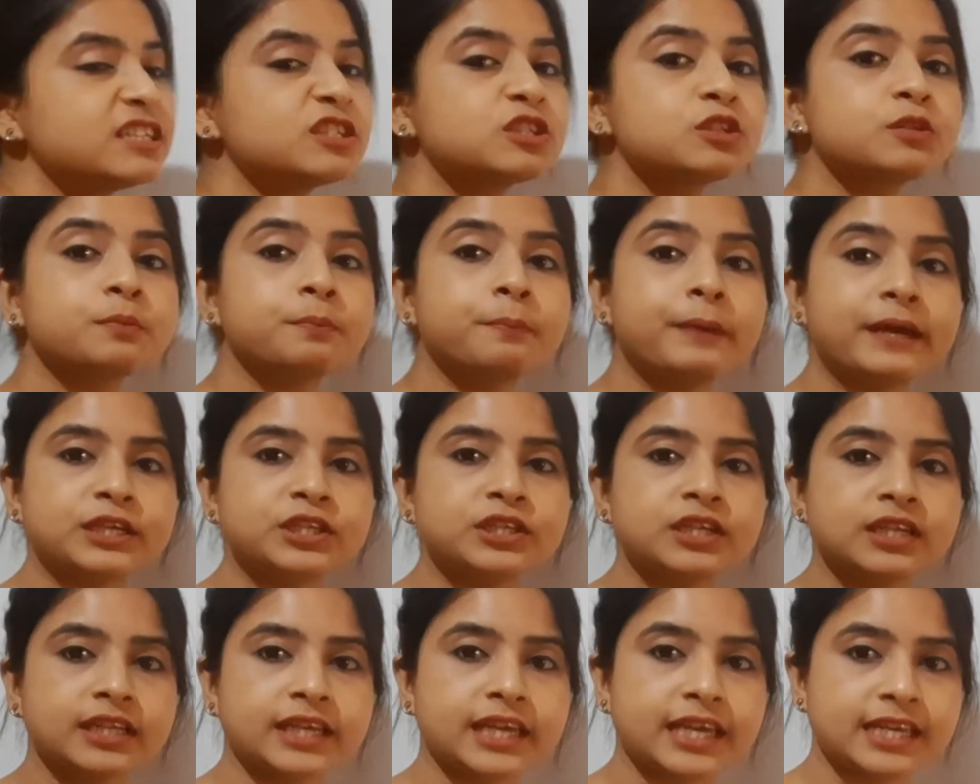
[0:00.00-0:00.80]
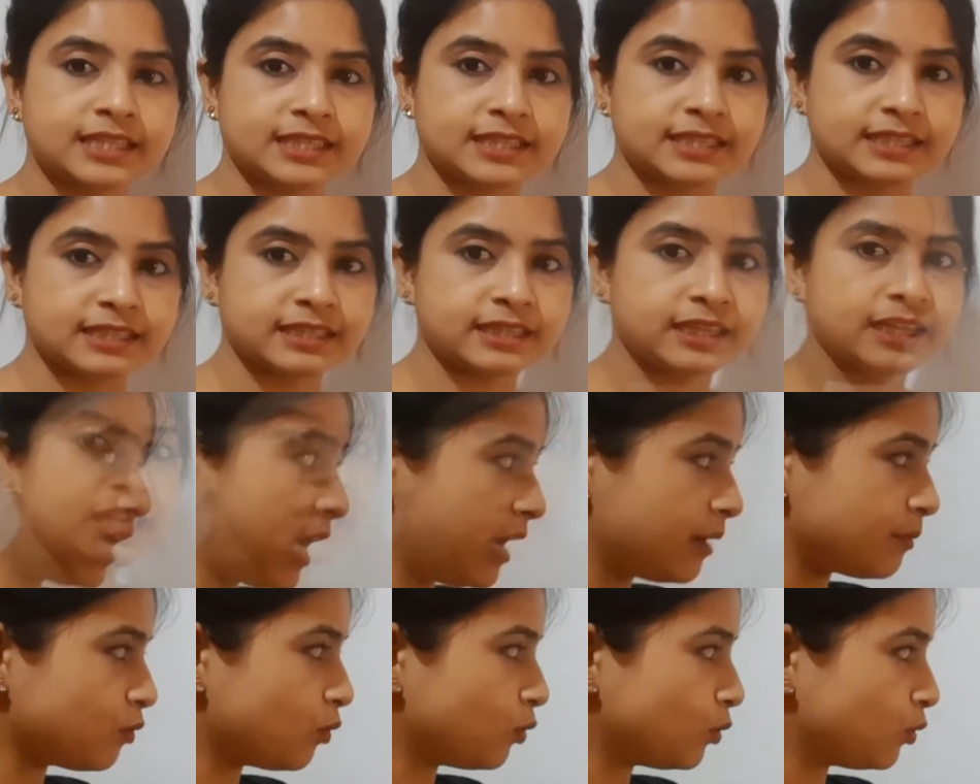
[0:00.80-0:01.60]
special cases that
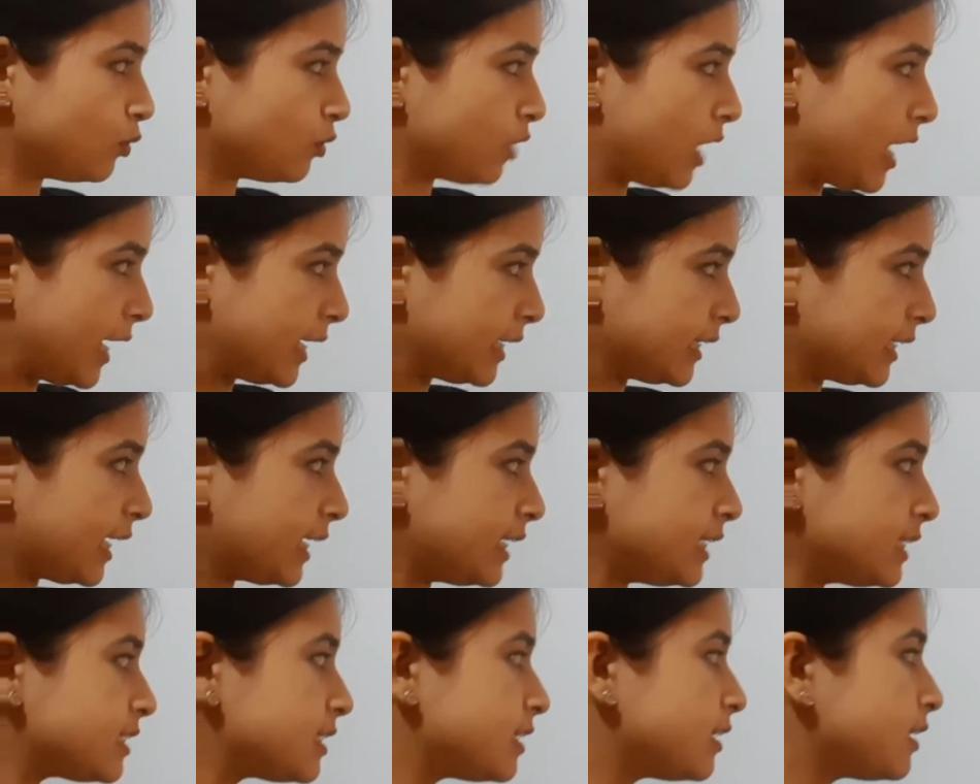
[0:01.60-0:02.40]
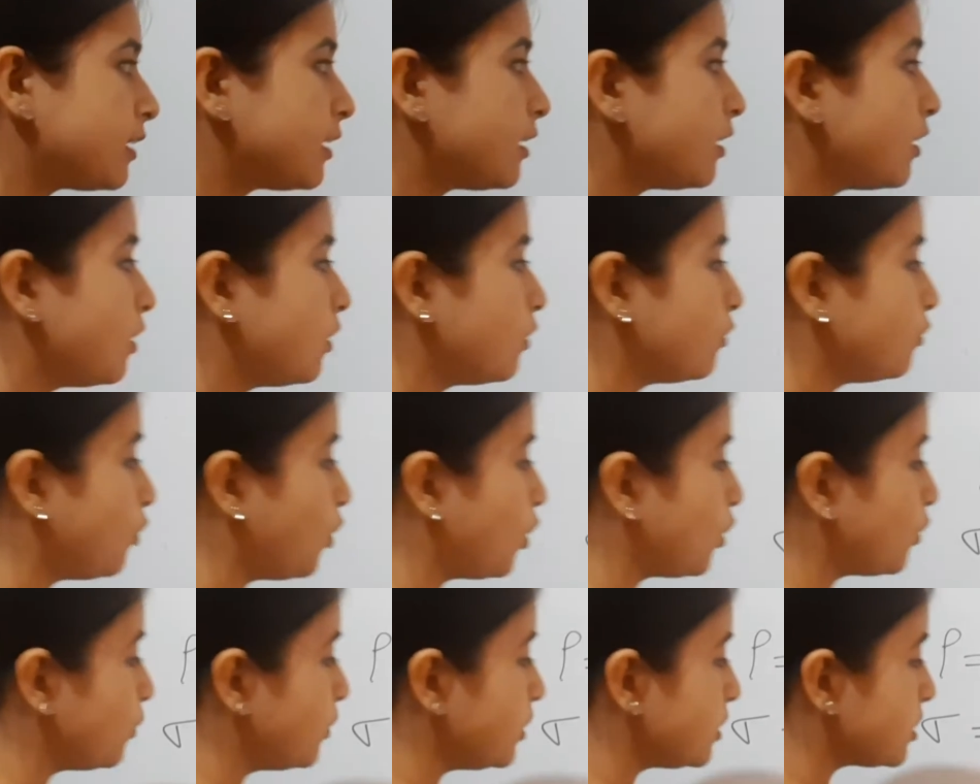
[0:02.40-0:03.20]
I am going to highlight
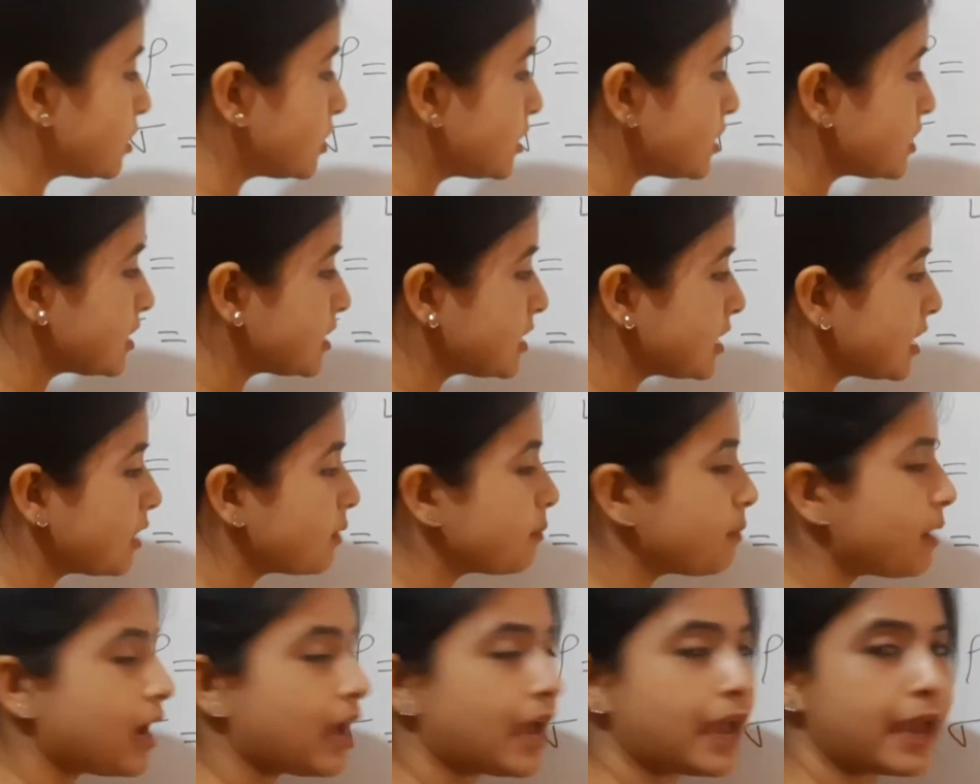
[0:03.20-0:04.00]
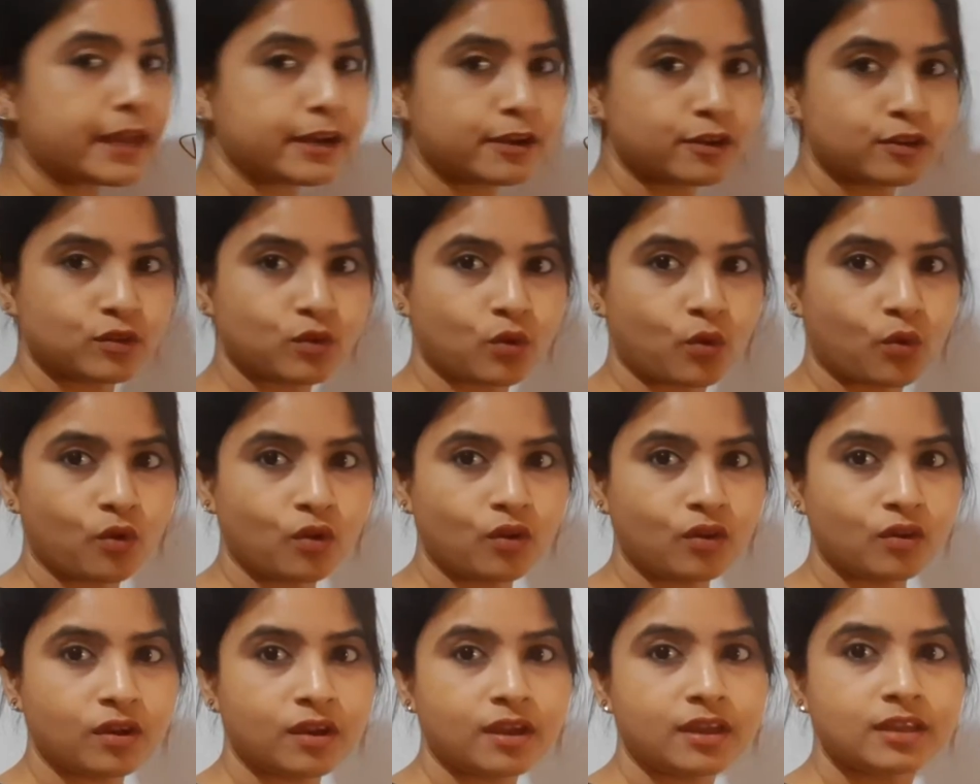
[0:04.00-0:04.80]
for which this sigma and
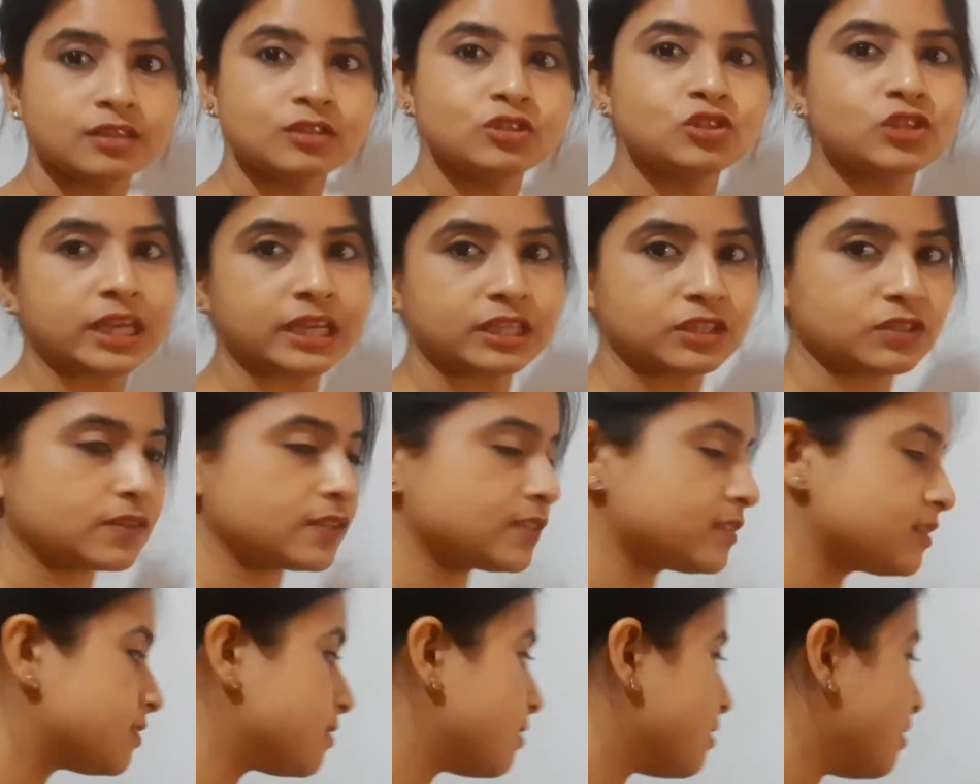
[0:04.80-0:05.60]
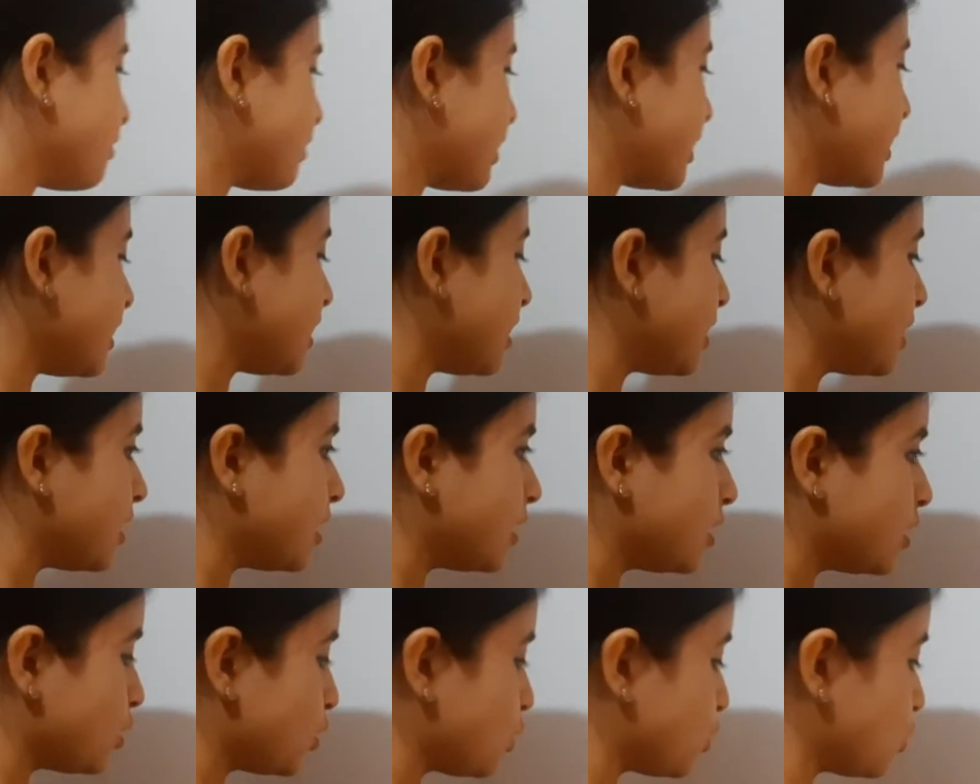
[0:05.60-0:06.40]
rho changes. Okay,
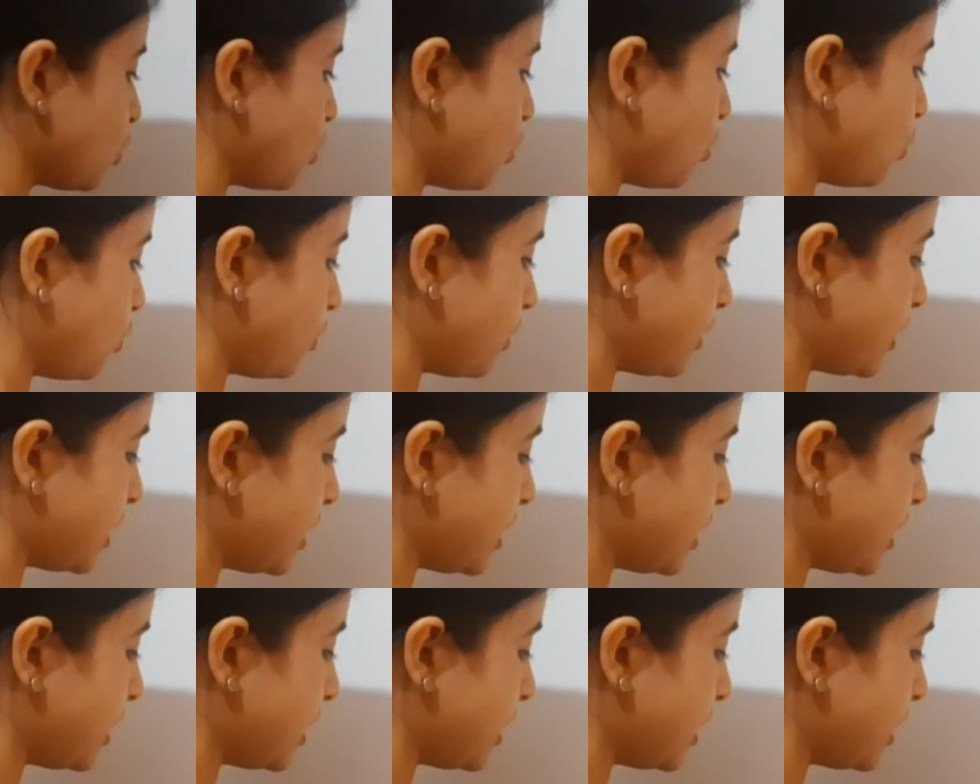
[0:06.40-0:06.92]
so